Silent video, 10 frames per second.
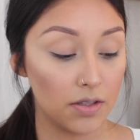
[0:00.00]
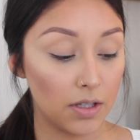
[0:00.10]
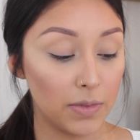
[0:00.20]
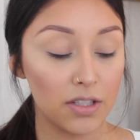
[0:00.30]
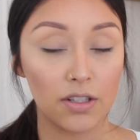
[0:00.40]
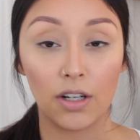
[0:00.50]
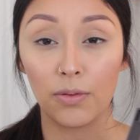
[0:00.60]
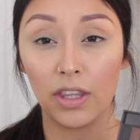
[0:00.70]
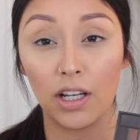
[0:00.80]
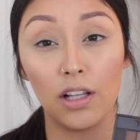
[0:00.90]
So I'm going to start
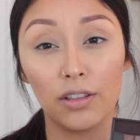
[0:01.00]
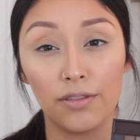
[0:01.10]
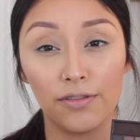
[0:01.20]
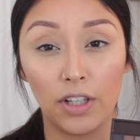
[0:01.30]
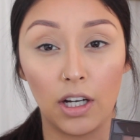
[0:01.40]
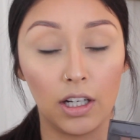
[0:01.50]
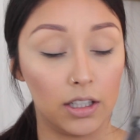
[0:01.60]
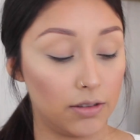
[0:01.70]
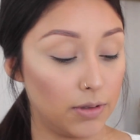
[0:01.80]
with the color Fawn,